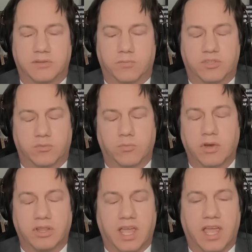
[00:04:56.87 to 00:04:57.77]
which
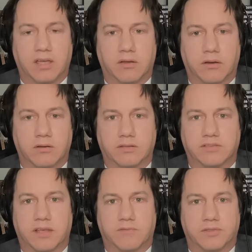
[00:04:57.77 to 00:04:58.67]
really angered
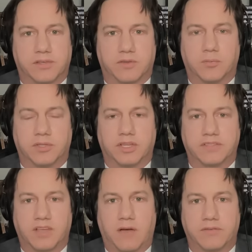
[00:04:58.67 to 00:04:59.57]
San Francisco
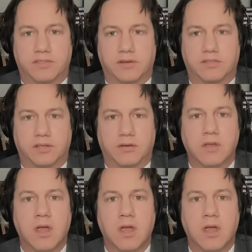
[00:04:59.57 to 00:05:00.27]
police officers. You know,